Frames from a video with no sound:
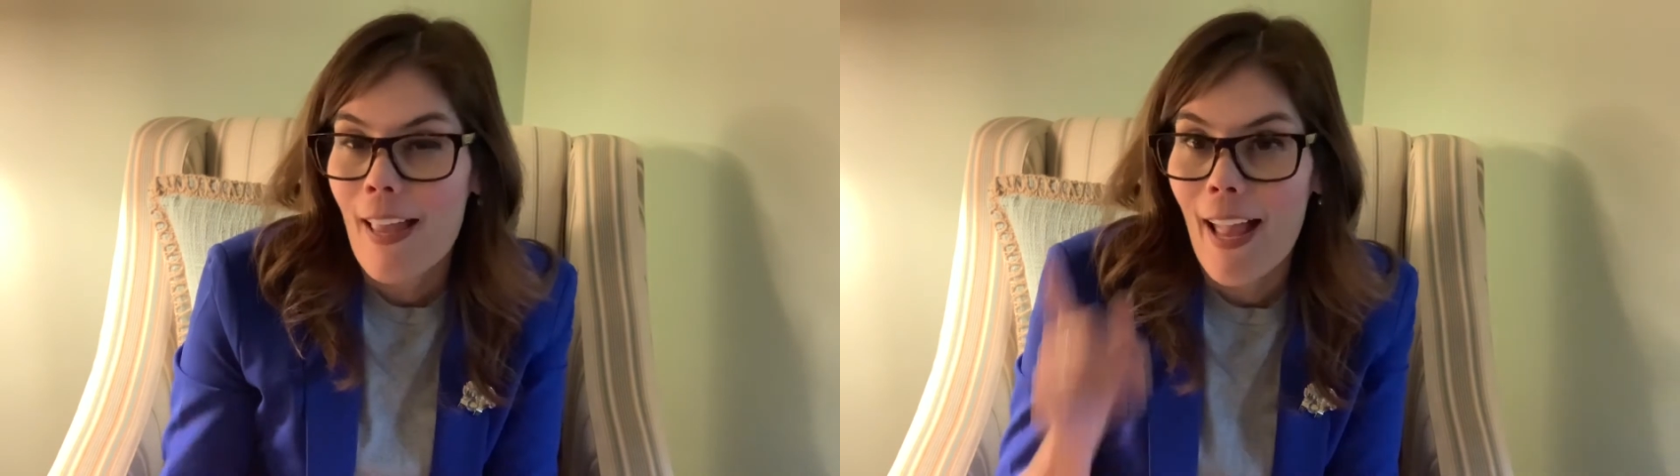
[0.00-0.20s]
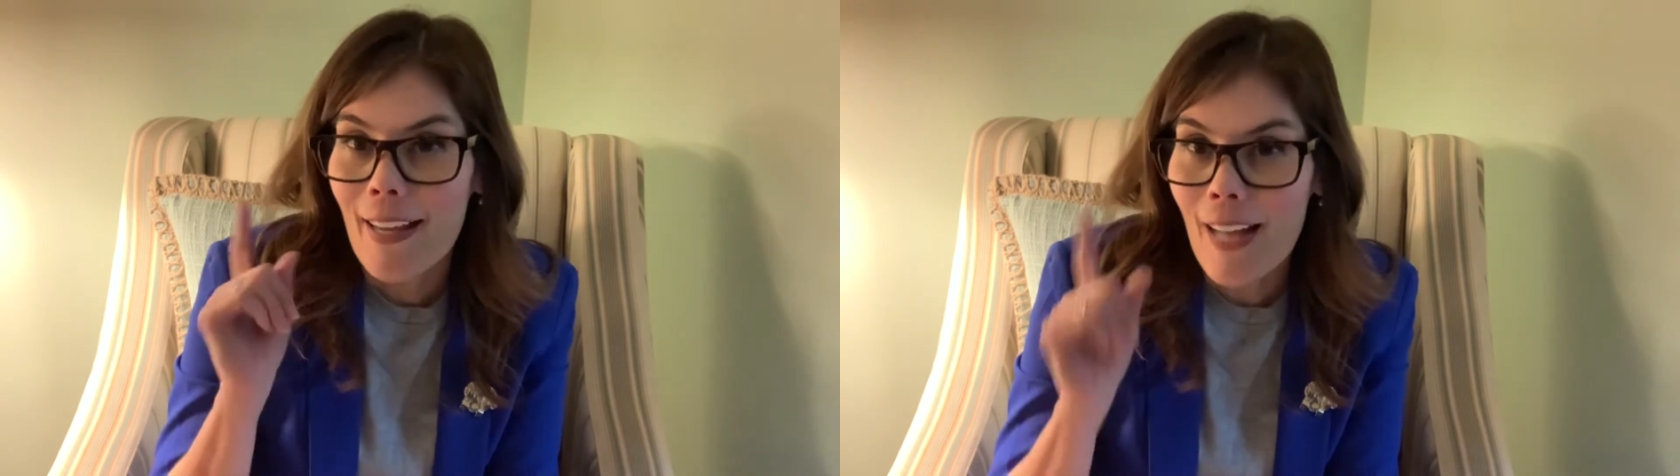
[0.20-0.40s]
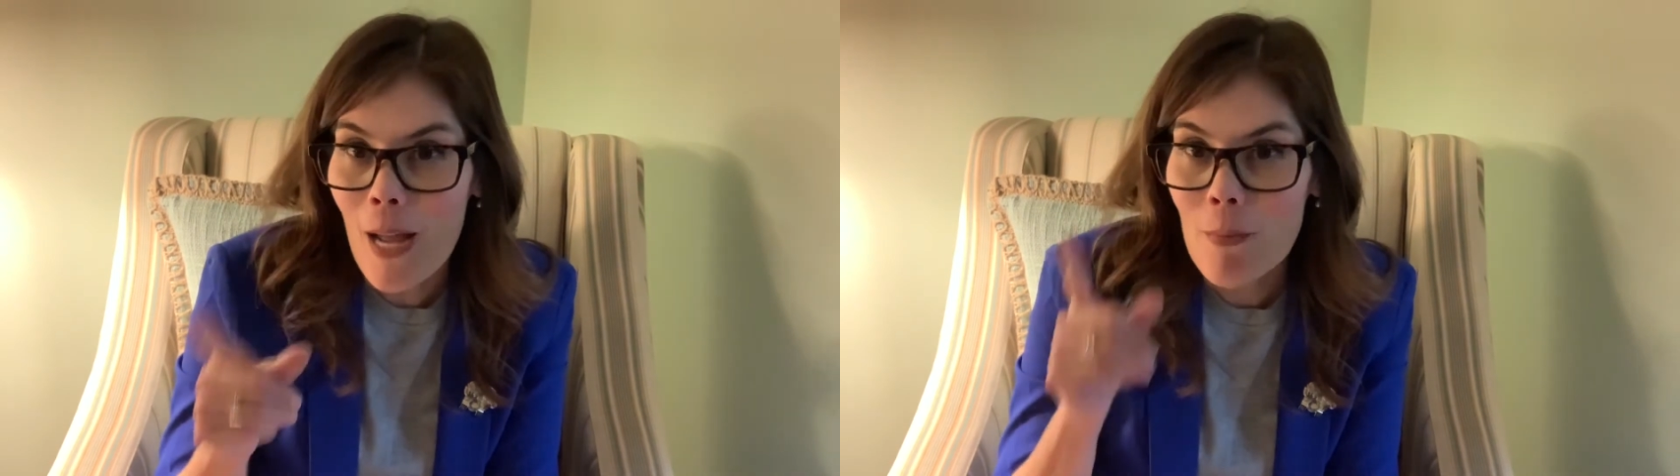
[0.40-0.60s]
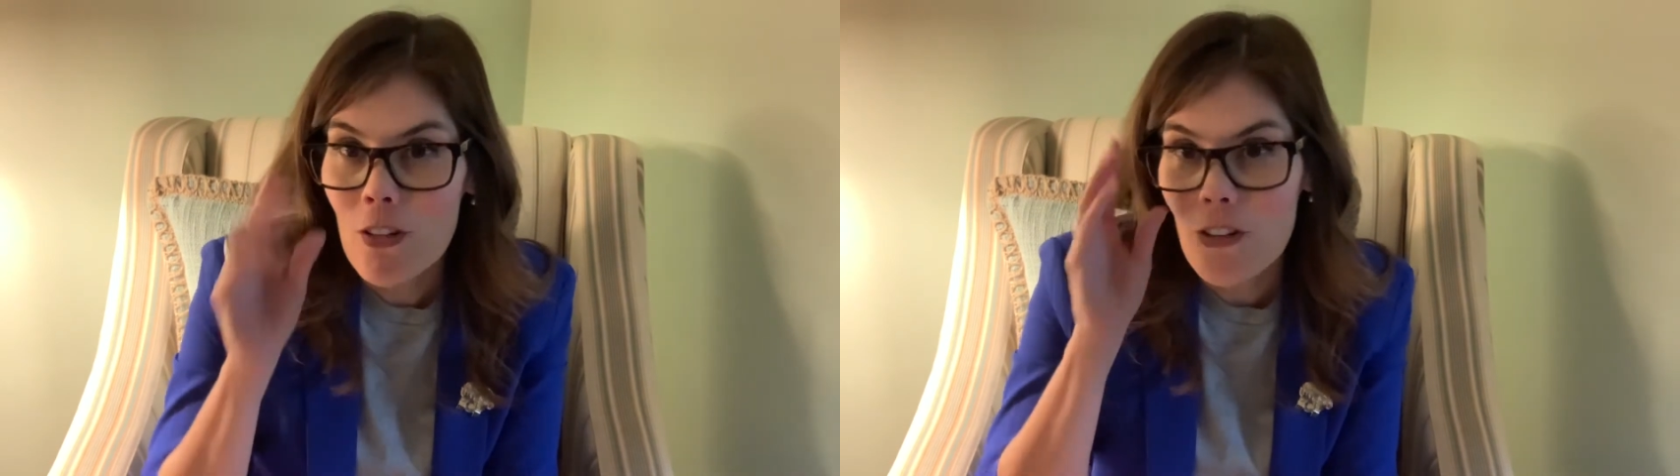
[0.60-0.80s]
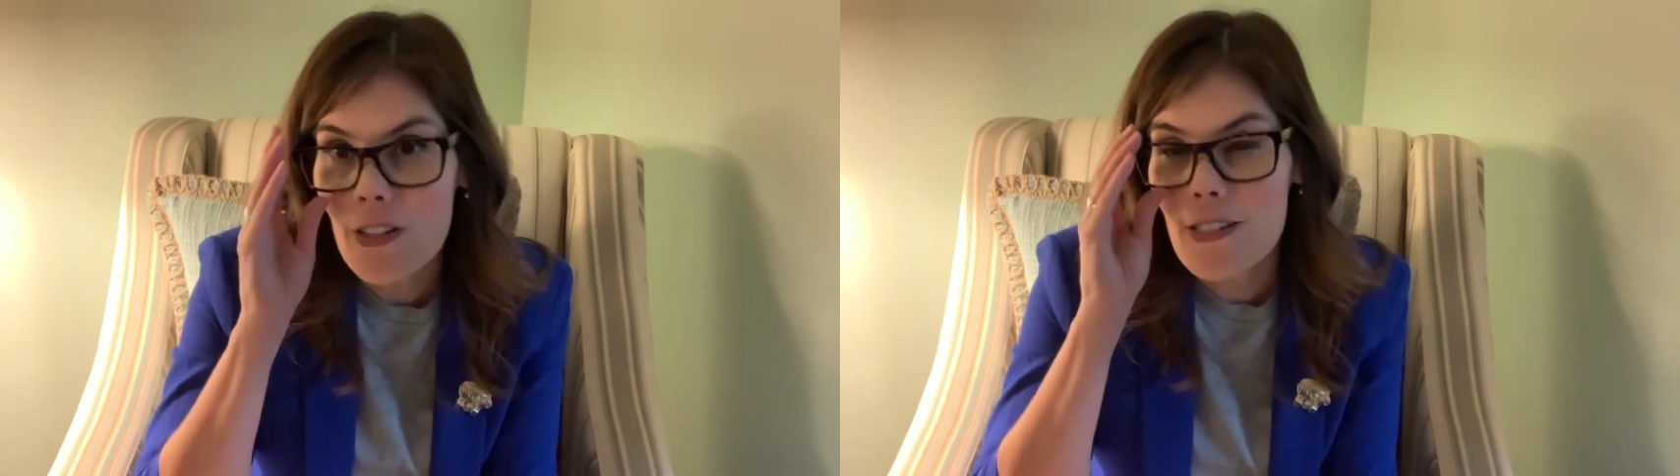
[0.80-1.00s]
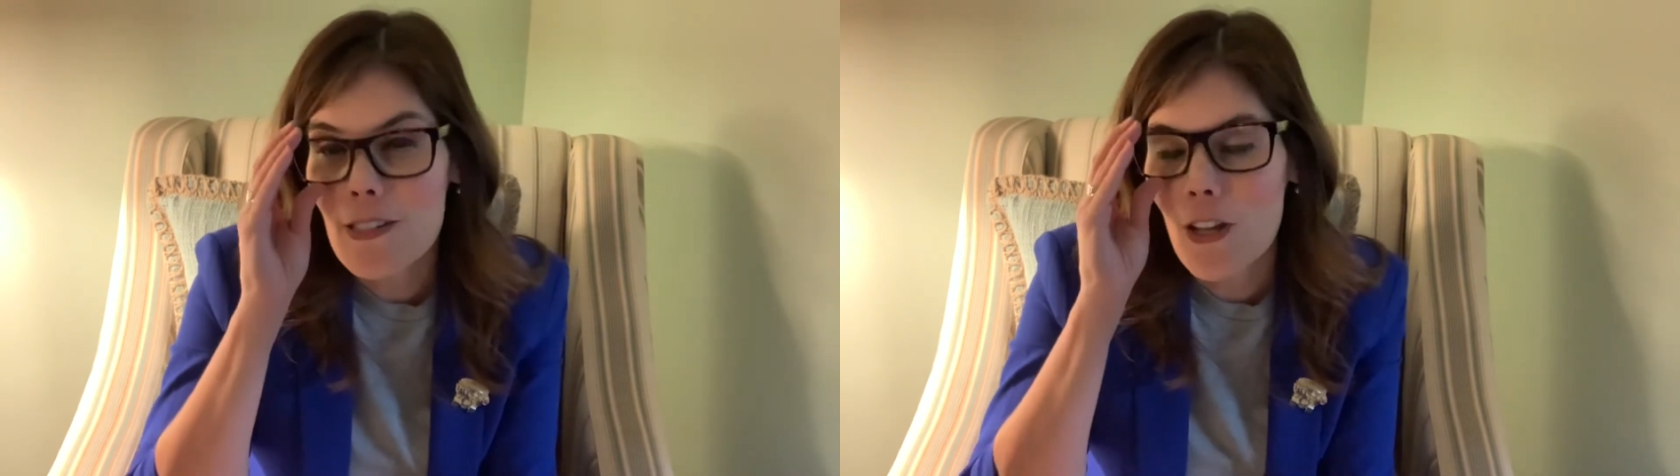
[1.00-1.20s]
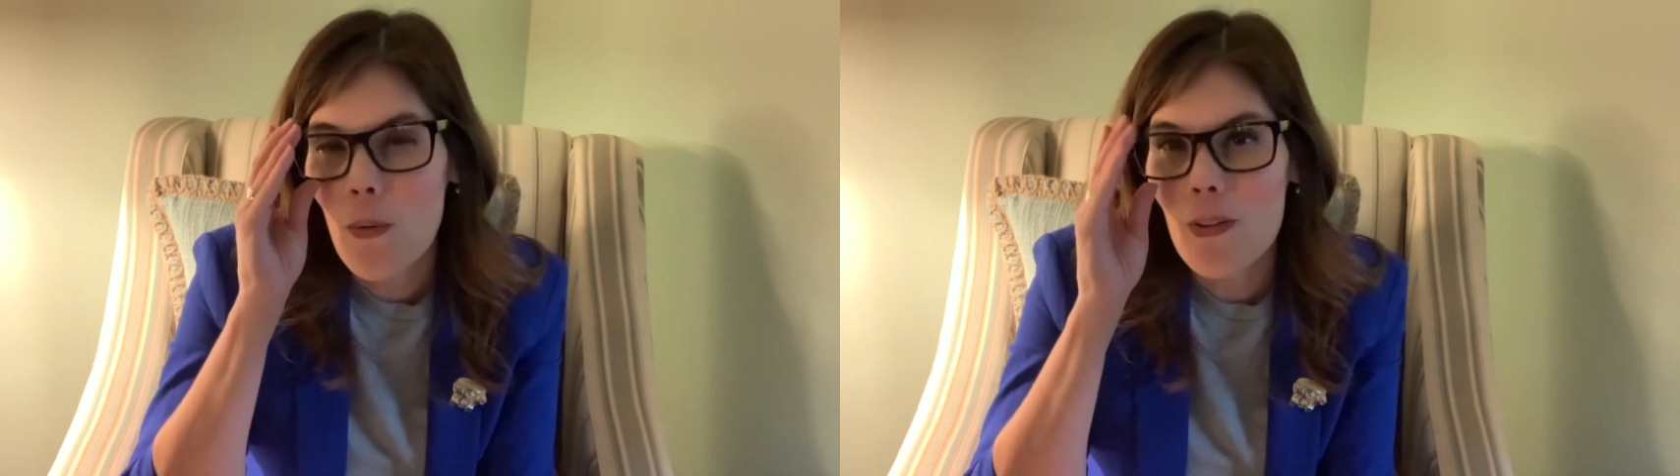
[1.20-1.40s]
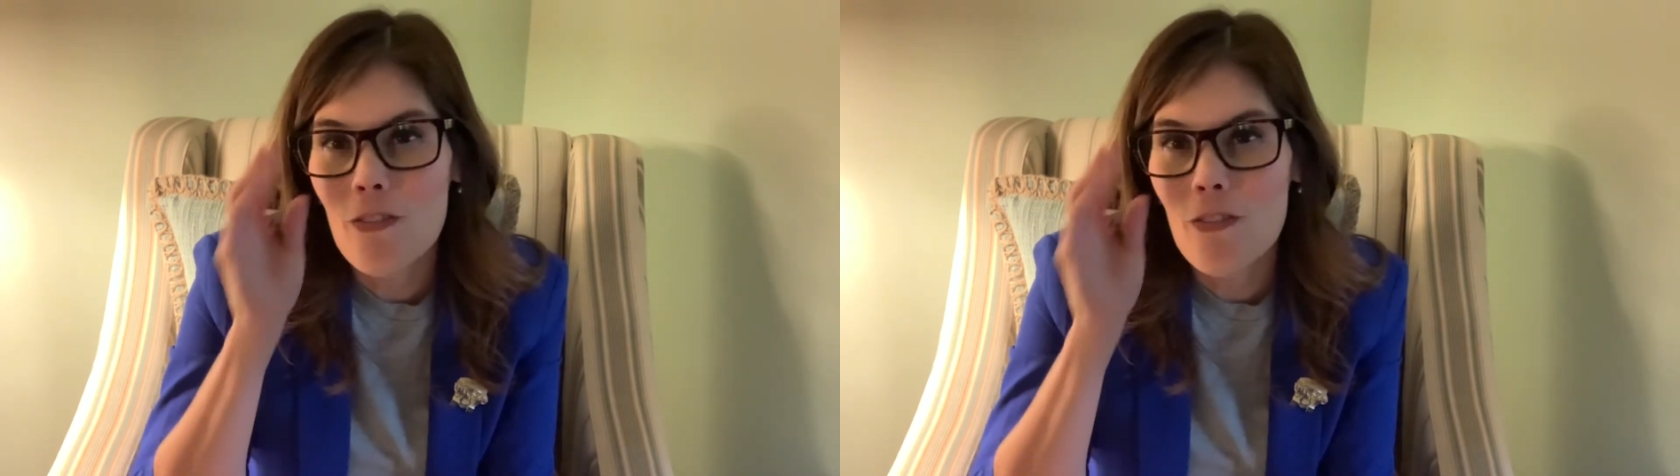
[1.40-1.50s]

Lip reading: And I'm curious to know if